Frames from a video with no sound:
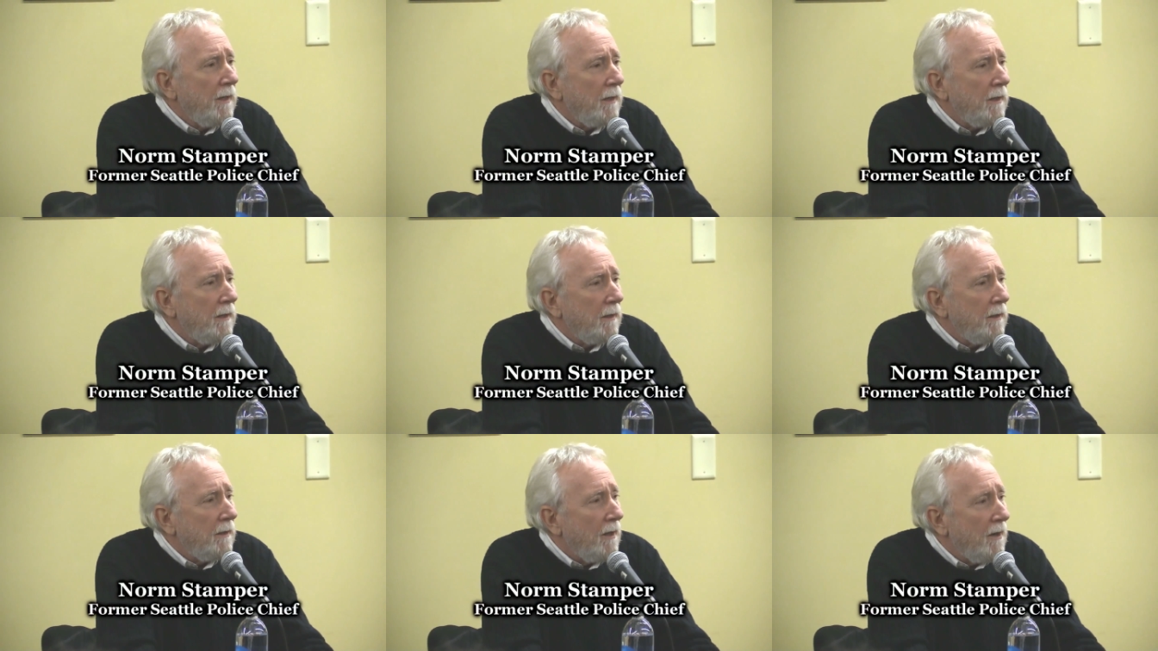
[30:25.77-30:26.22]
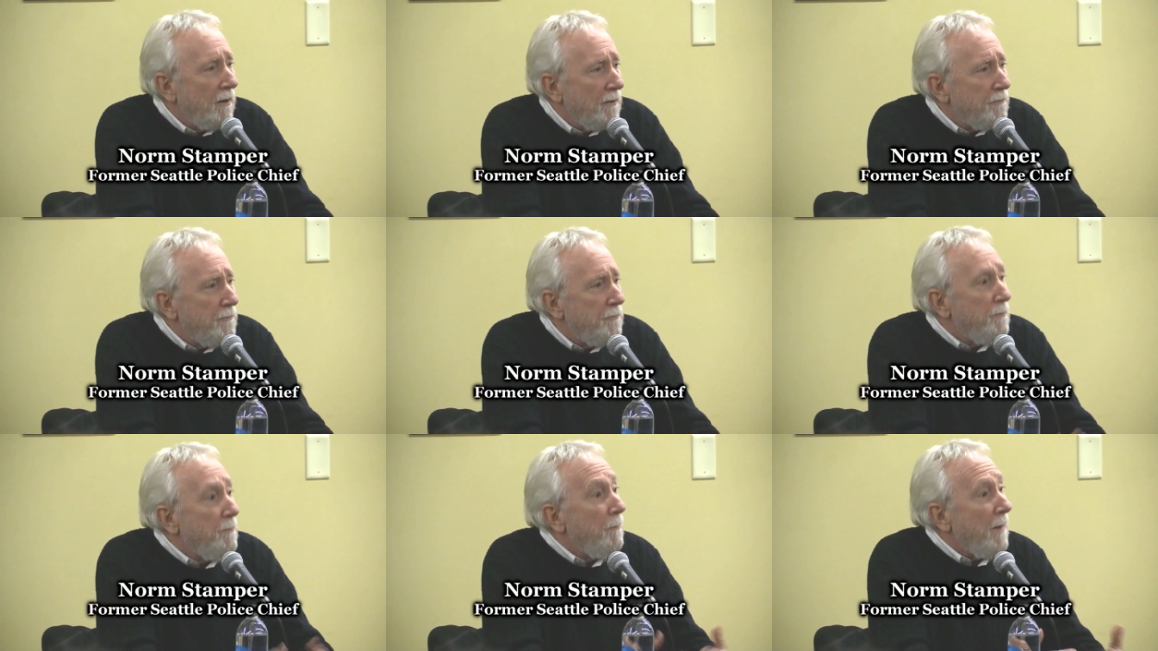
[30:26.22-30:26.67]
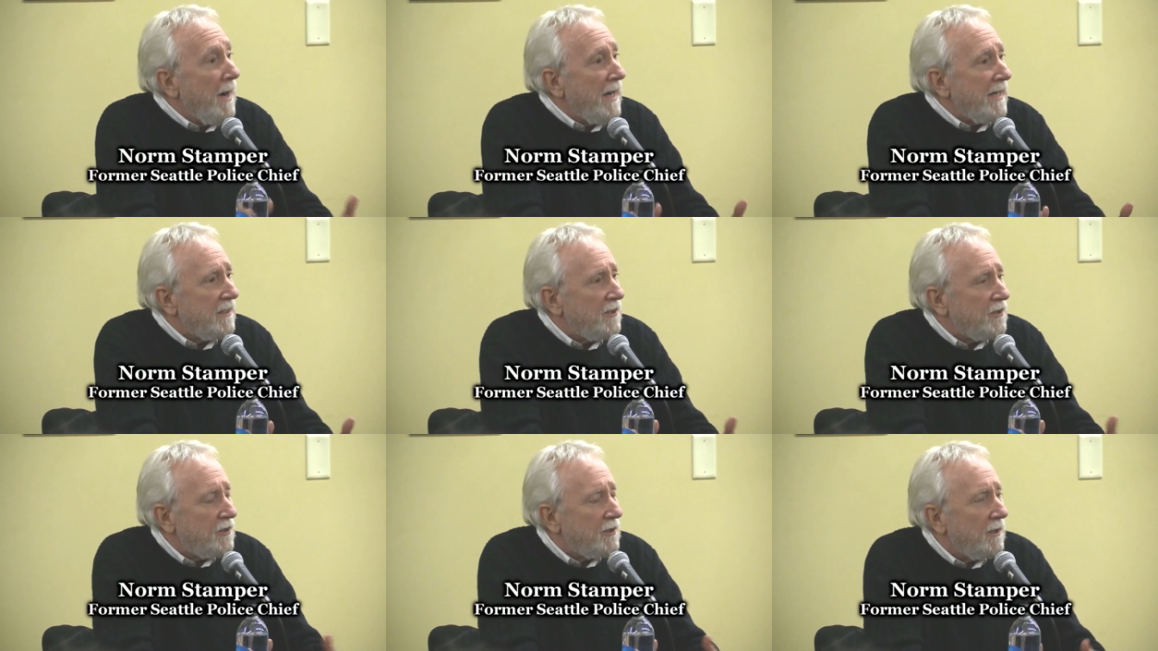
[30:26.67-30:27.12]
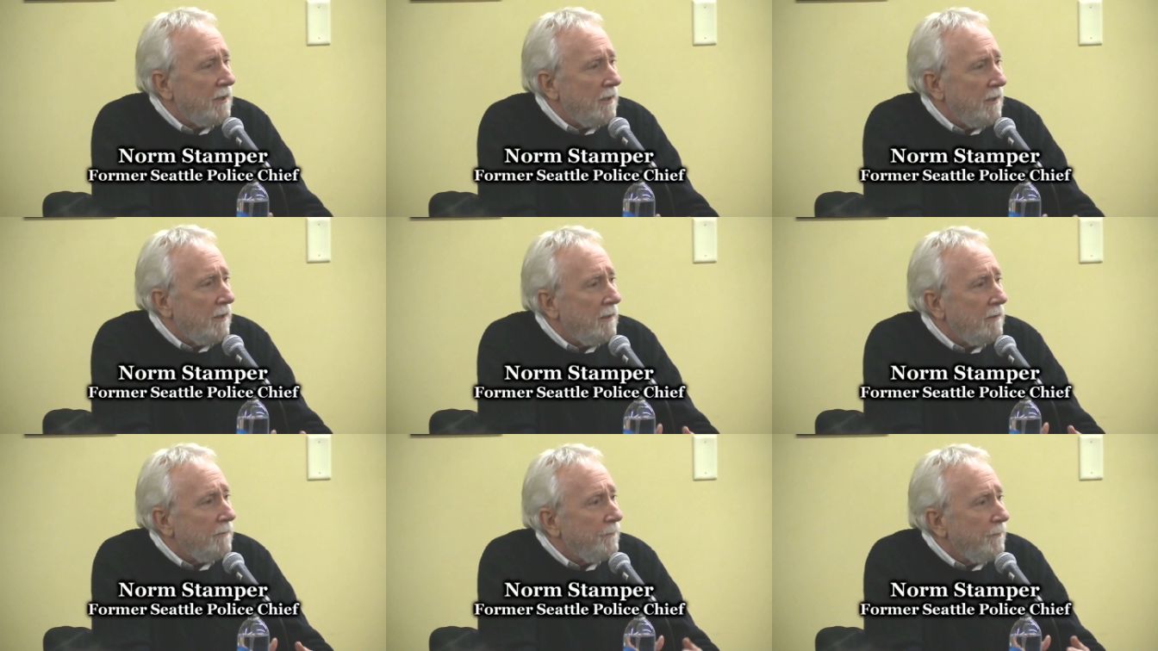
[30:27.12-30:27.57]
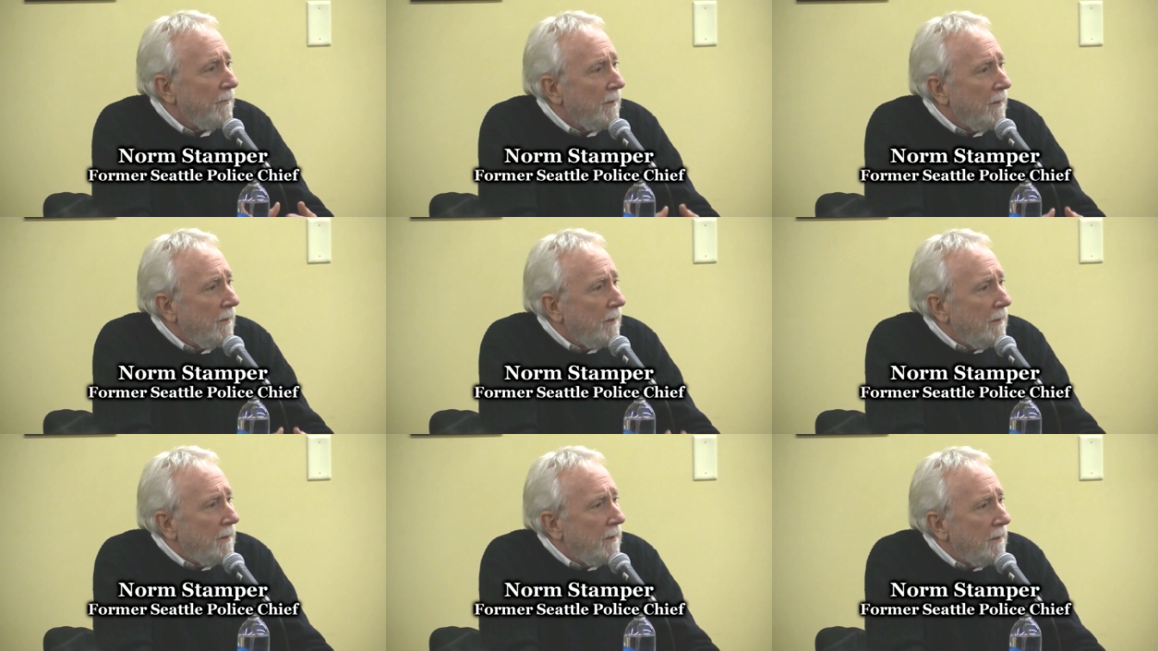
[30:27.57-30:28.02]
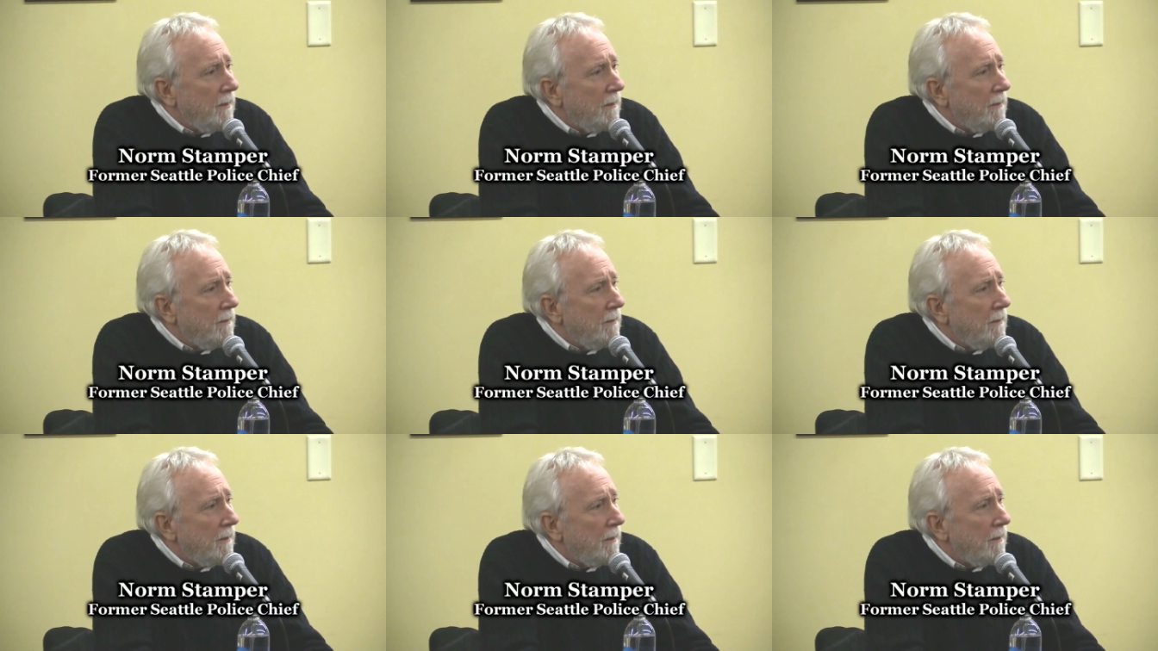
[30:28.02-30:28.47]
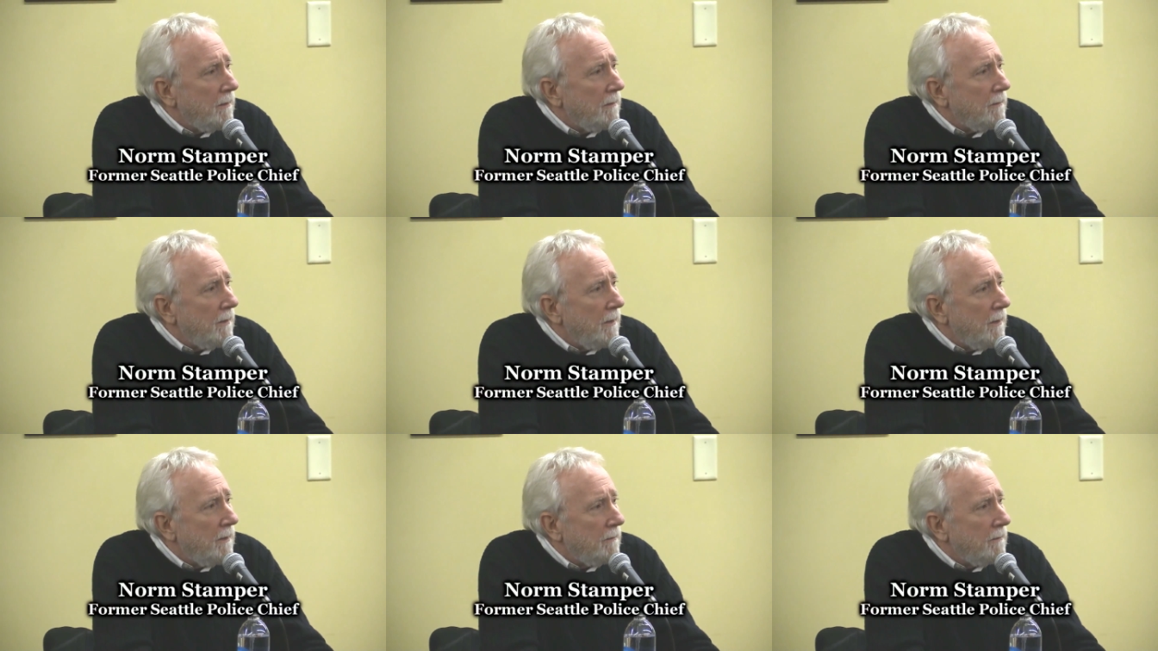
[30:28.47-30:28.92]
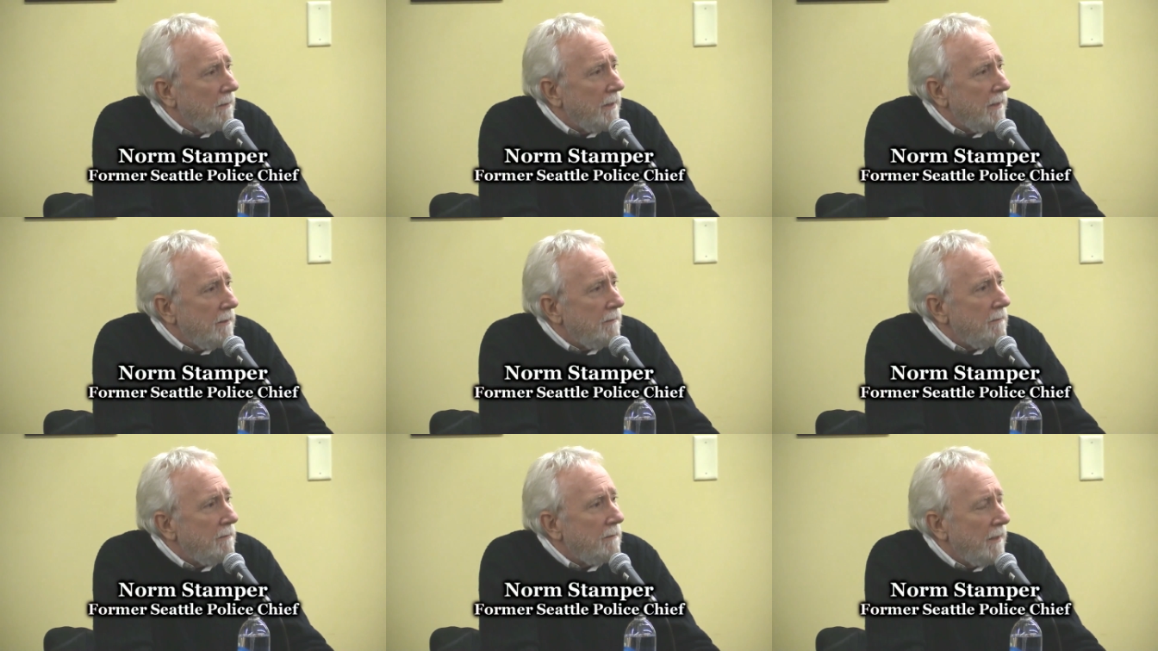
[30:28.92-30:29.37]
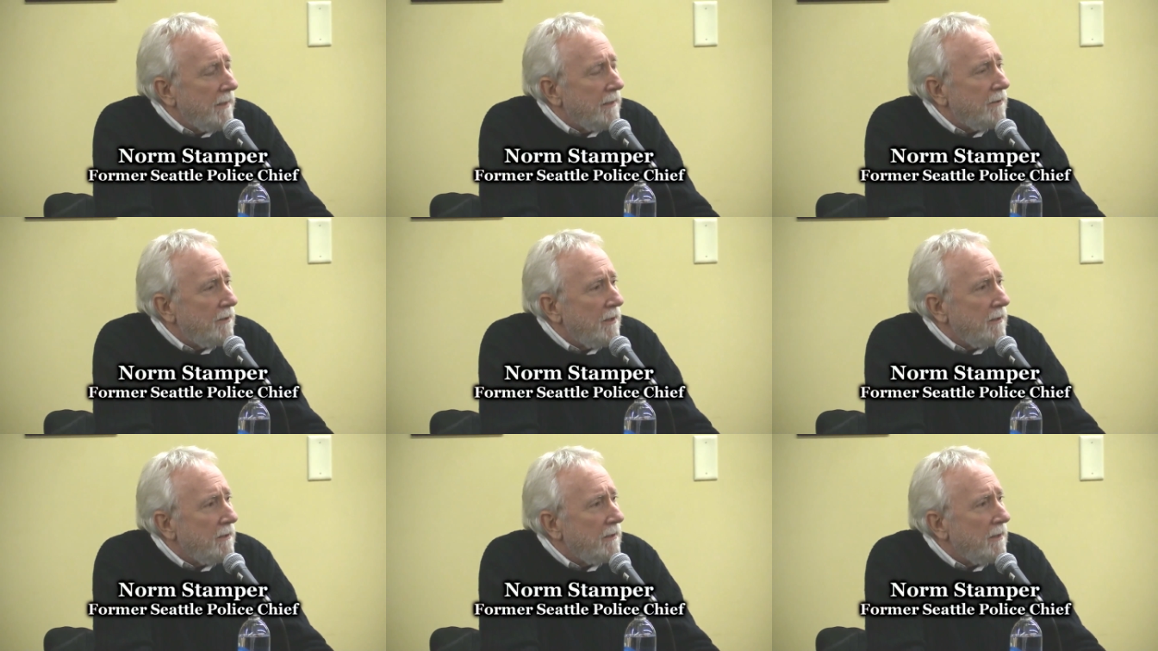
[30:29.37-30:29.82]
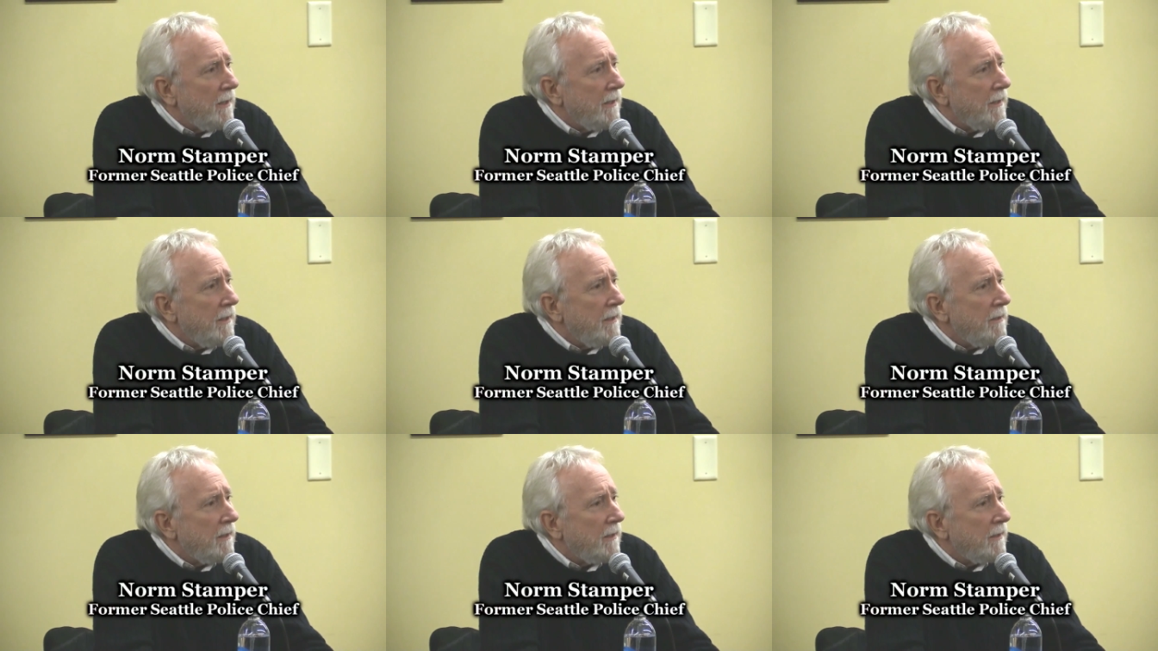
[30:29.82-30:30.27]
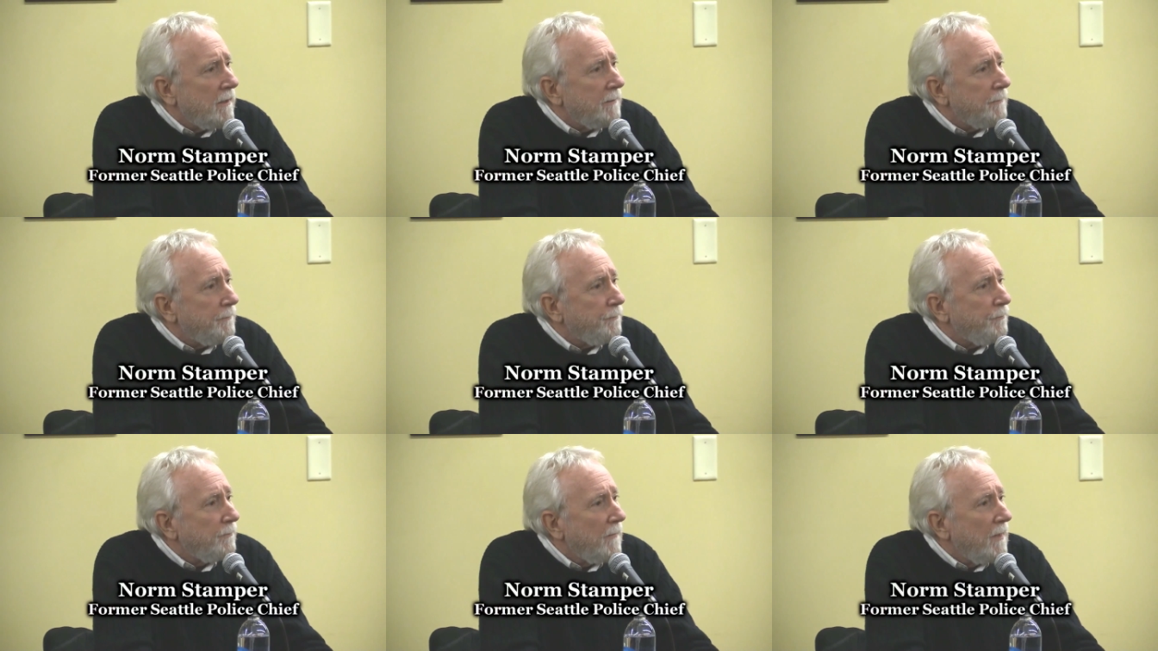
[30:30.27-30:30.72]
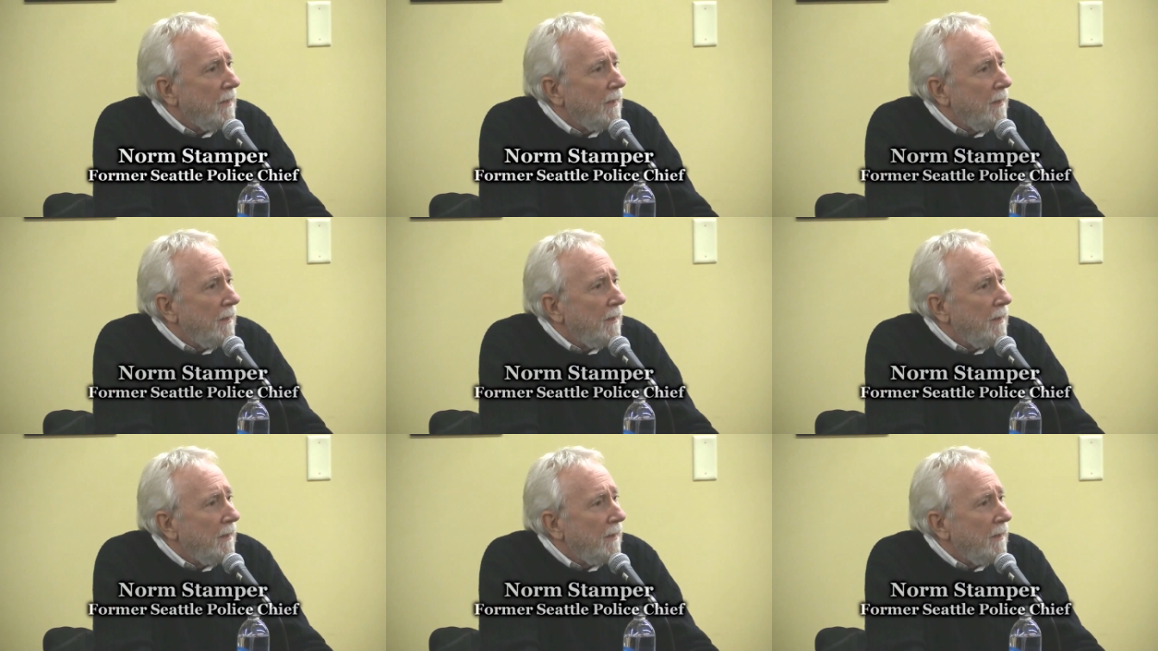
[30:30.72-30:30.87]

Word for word: uh, of my city in, uh, in late 1999.